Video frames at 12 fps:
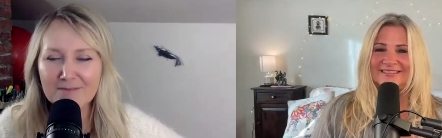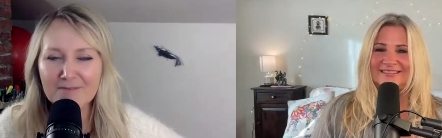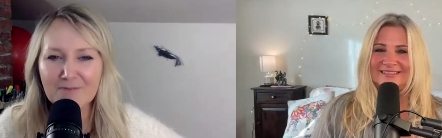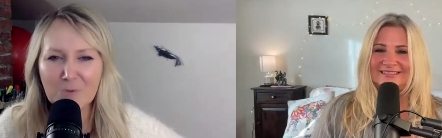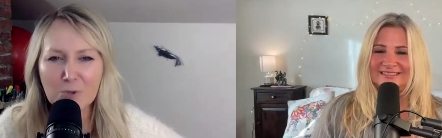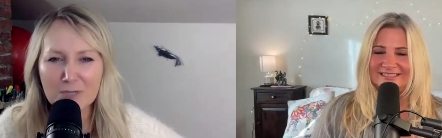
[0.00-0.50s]

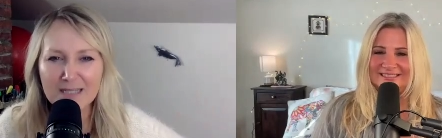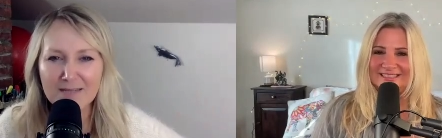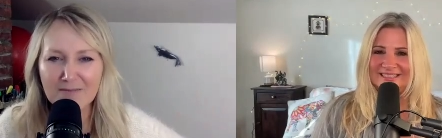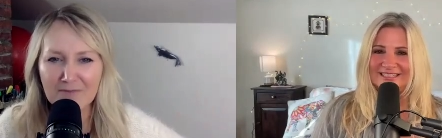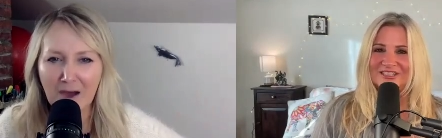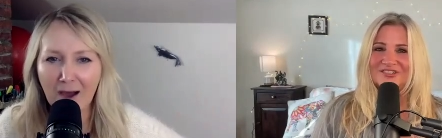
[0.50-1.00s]

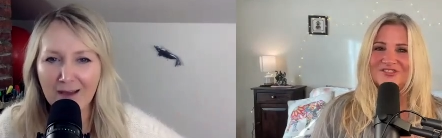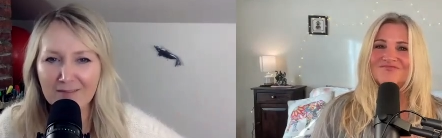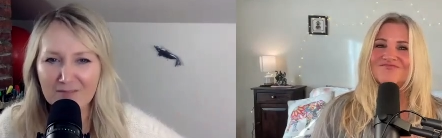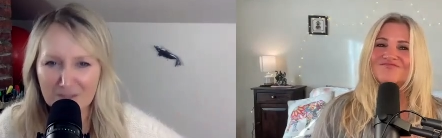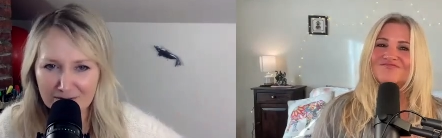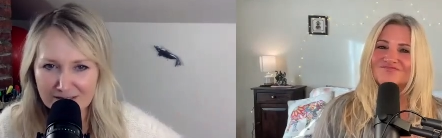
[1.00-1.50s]
Speaker 1: 45
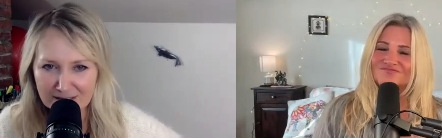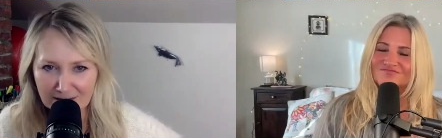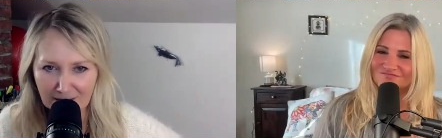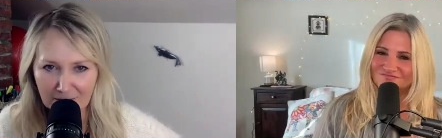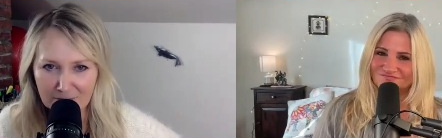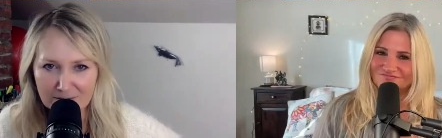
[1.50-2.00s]
years
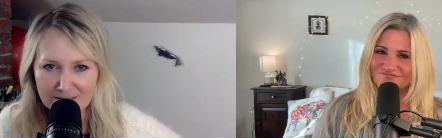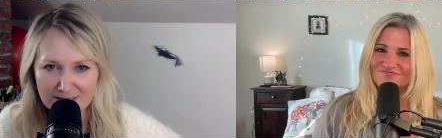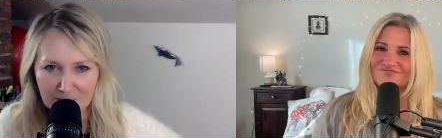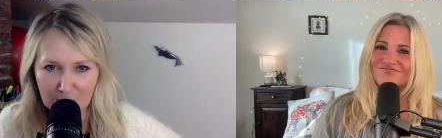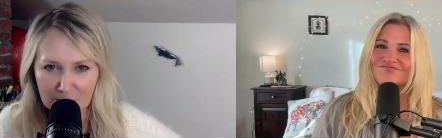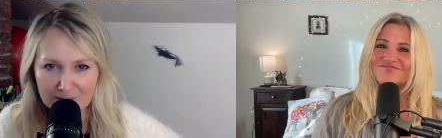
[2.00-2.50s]
ago
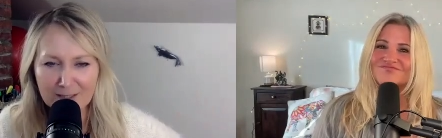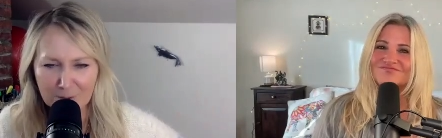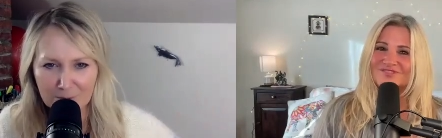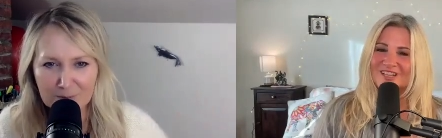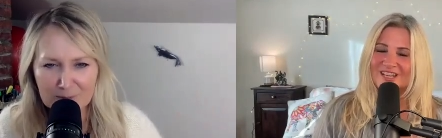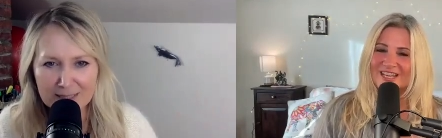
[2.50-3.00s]
somewhere you know
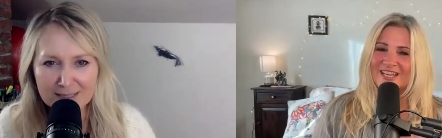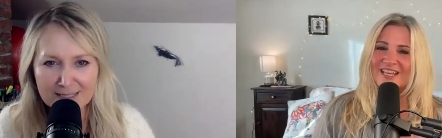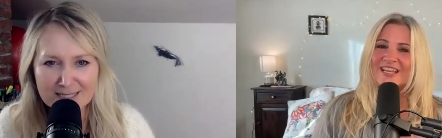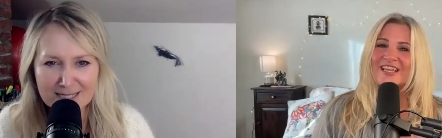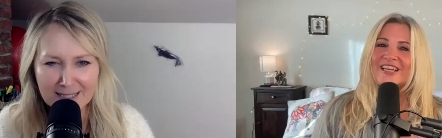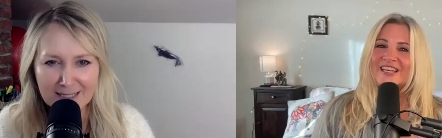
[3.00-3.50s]
what i mean
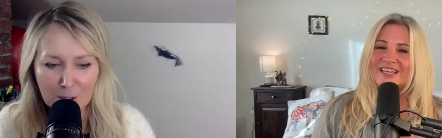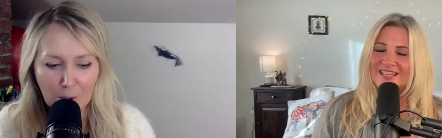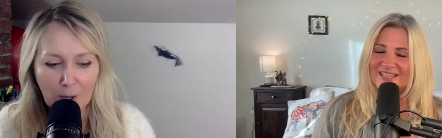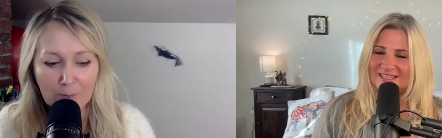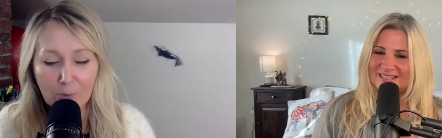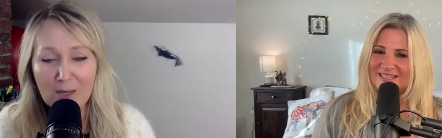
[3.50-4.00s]
it's like
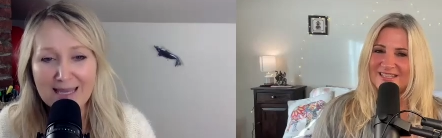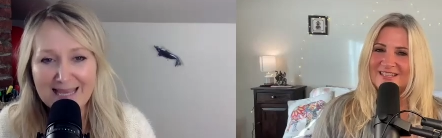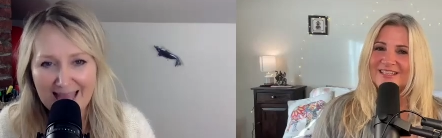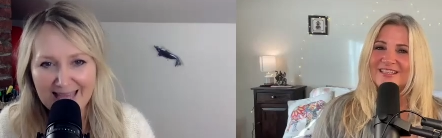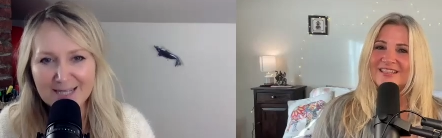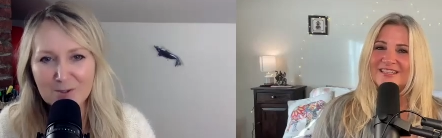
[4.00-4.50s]
we
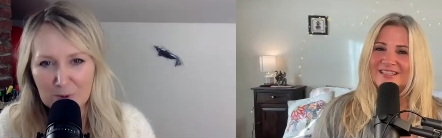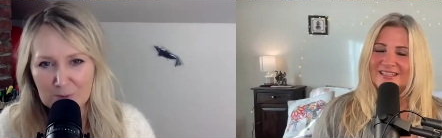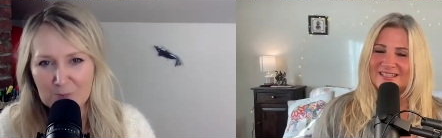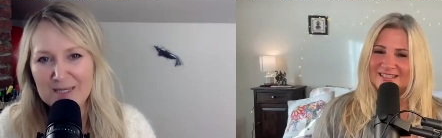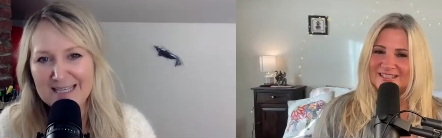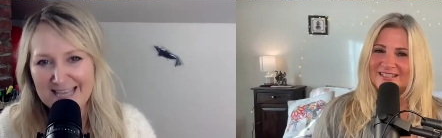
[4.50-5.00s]
get it
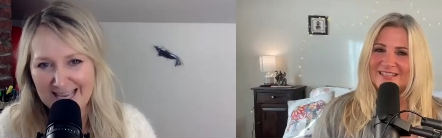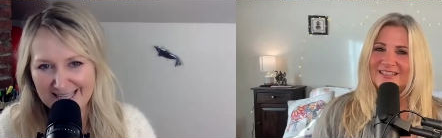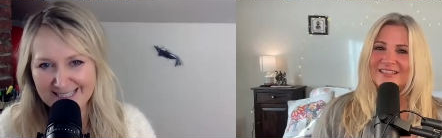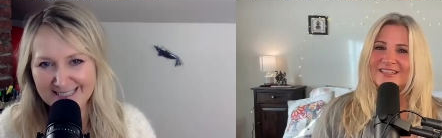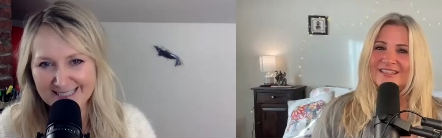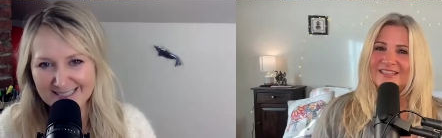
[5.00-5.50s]
when we get
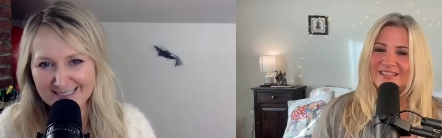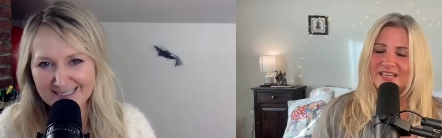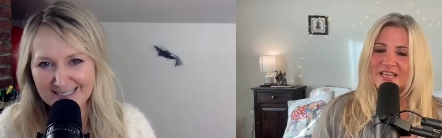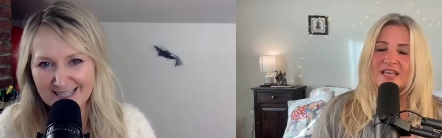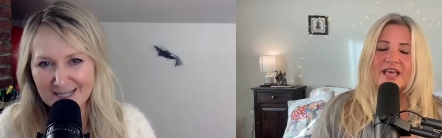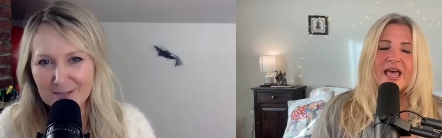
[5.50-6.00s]
it
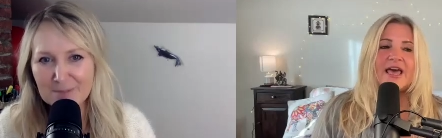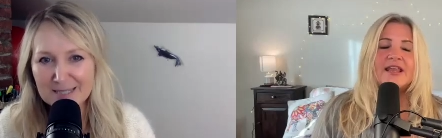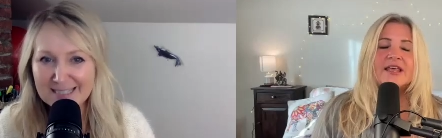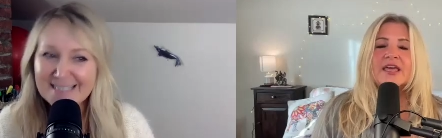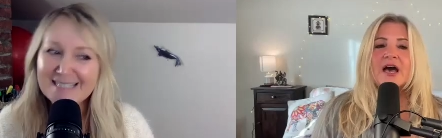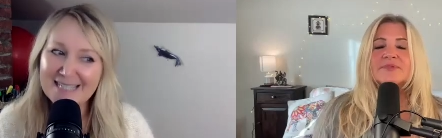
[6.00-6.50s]
and,
Speaker 2: and like,
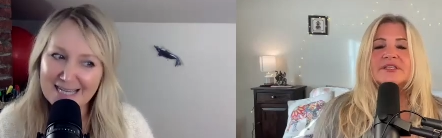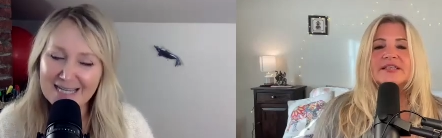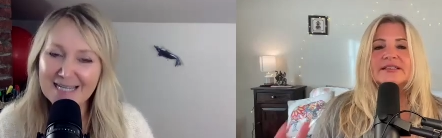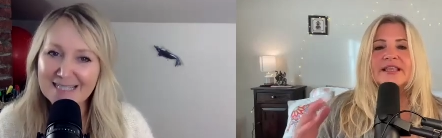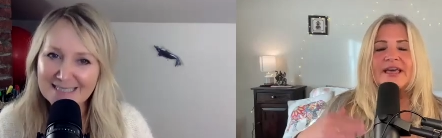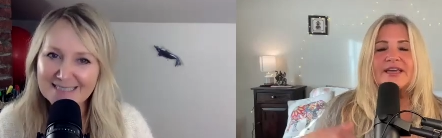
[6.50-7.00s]
it comes yeah.
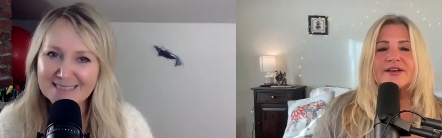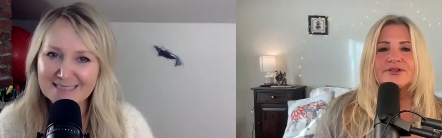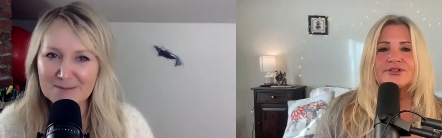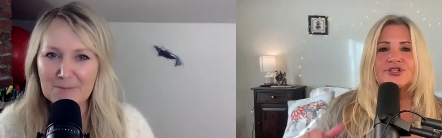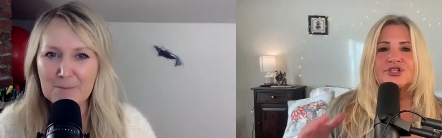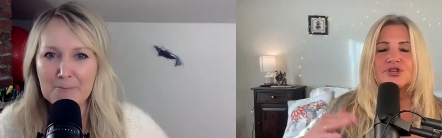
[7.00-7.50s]
in
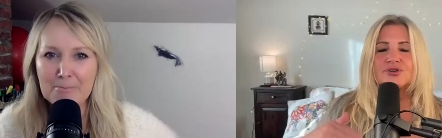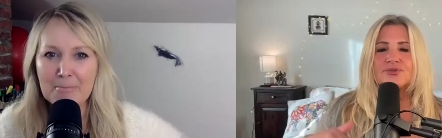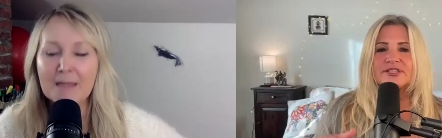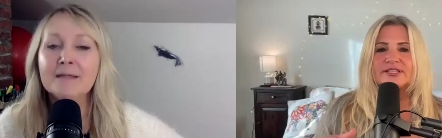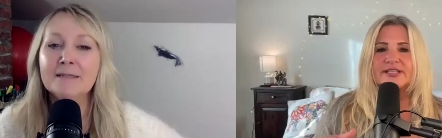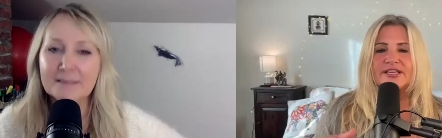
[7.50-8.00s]
layers too
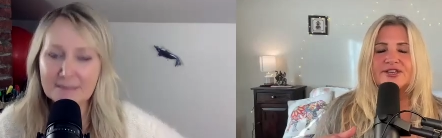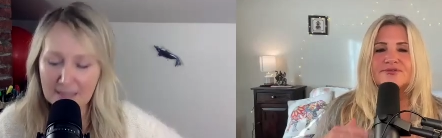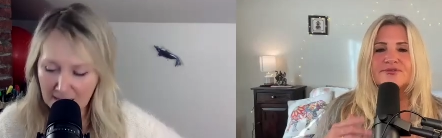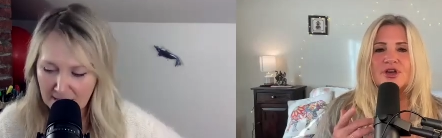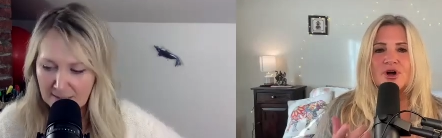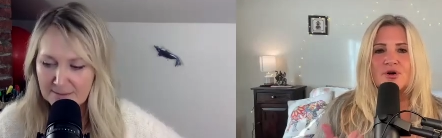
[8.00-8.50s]
it's like you
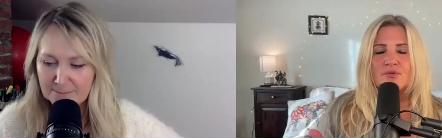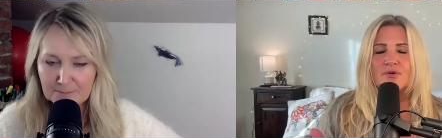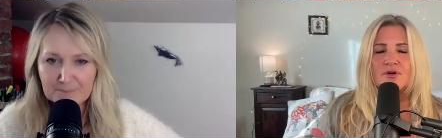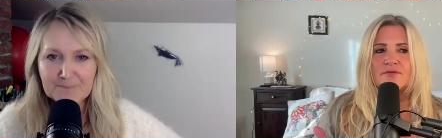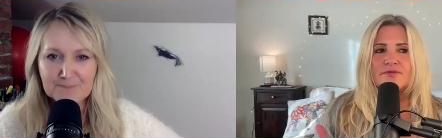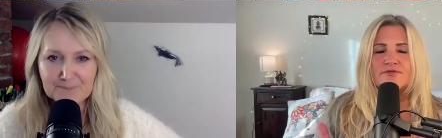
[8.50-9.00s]
yeah. know
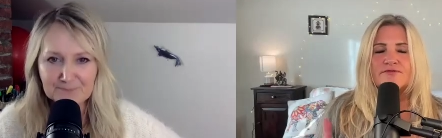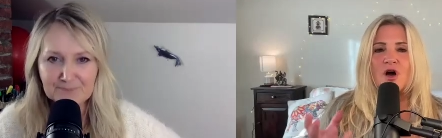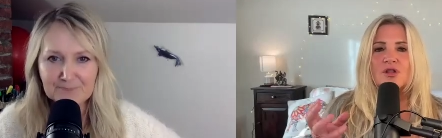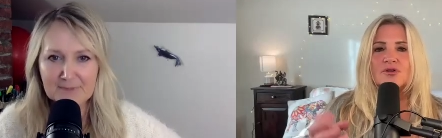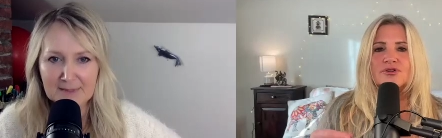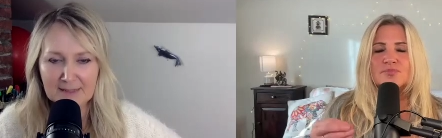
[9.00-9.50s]

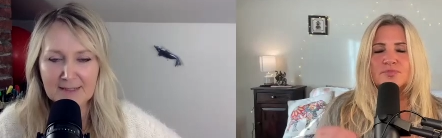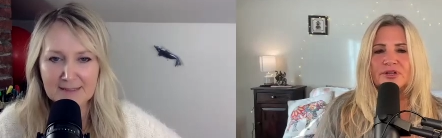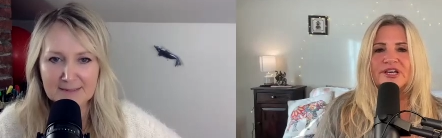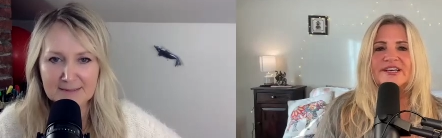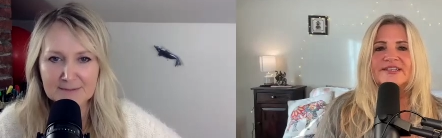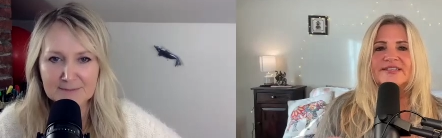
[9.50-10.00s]
follow your
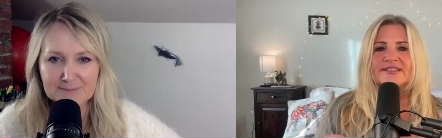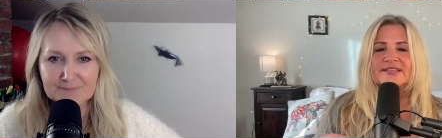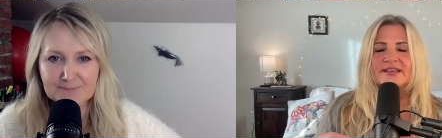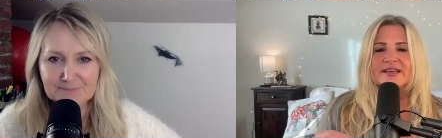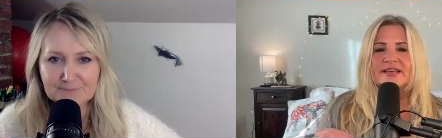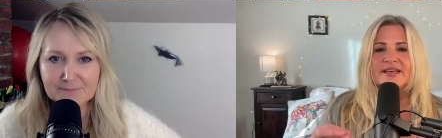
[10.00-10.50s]
bliss
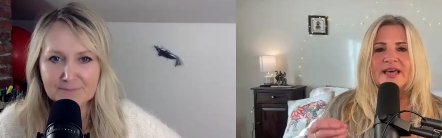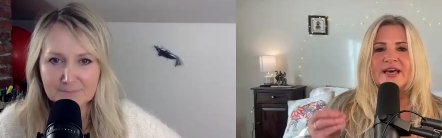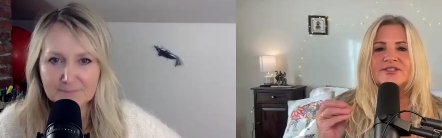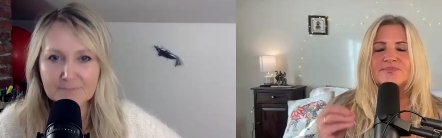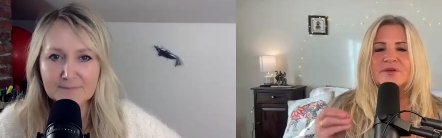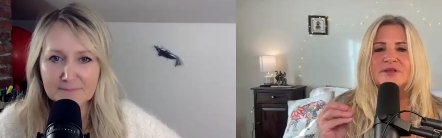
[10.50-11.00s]

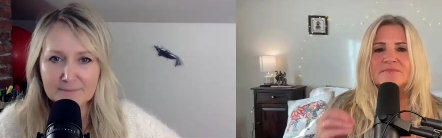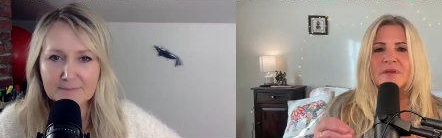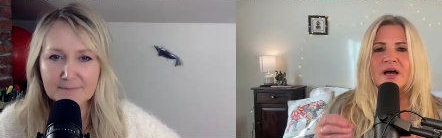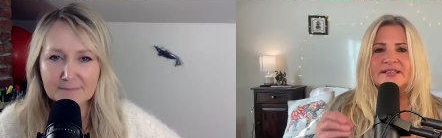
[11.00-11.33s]
has been my